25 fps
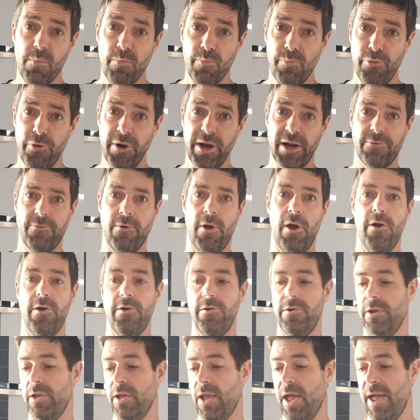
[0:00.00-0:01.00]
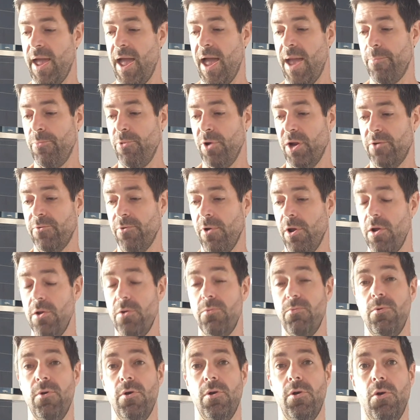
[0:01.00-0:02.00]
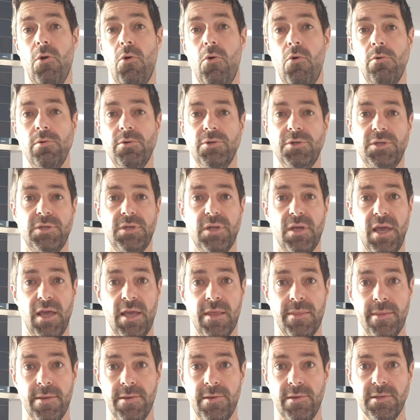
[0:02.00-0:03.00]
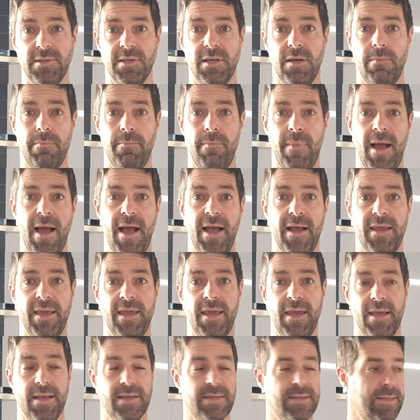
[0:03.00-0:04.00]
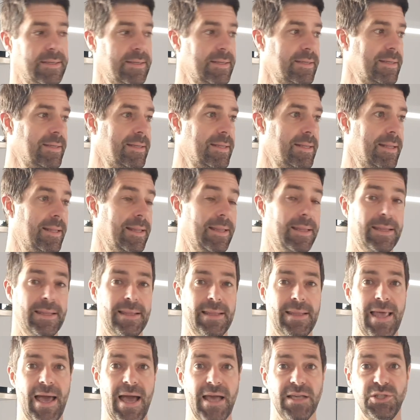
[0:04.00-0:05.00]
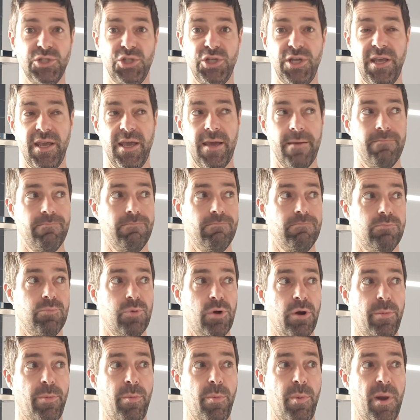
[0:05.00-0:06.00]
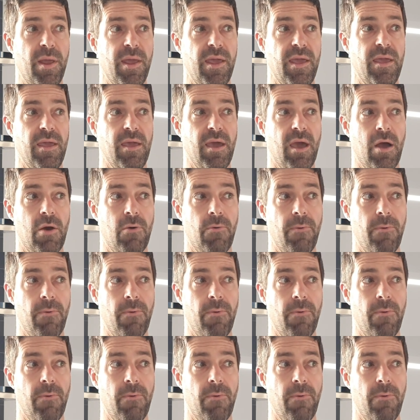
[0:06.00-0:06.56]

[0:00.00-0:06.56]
Brick Road. Brick Road were launched in the New Zealand market last year, probably